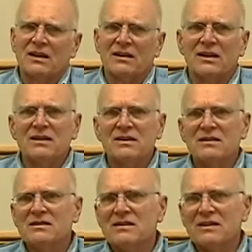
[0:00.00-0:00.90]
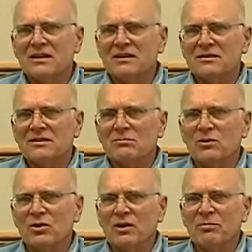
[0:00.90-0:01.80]
They did uh,
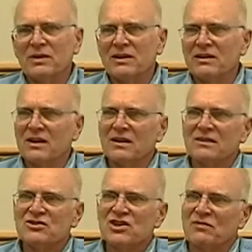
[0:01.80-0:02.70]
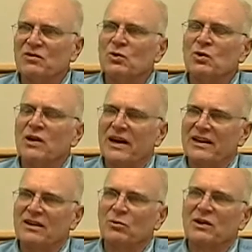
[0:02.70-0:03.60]
blow up a uh, jet fuel line
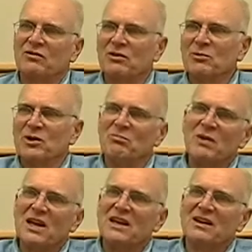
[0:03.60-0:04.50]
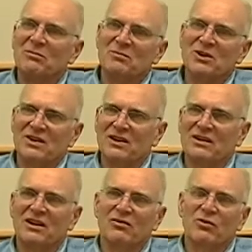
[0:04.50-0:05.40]
that went from the bay up to the
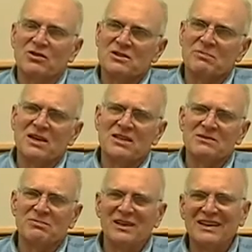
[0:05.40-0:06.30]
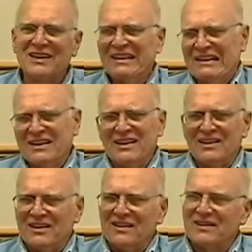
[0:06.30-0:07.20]
Air Force Base, but uh,
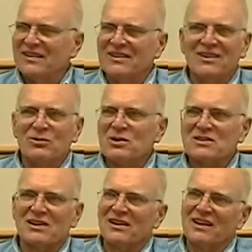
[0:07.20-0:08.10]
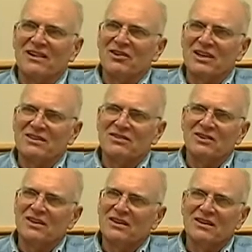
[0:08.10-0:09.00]
there wasn't a lot of
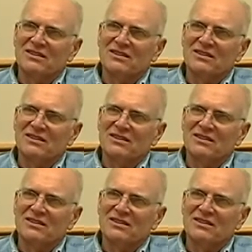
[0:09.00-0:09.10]
activity.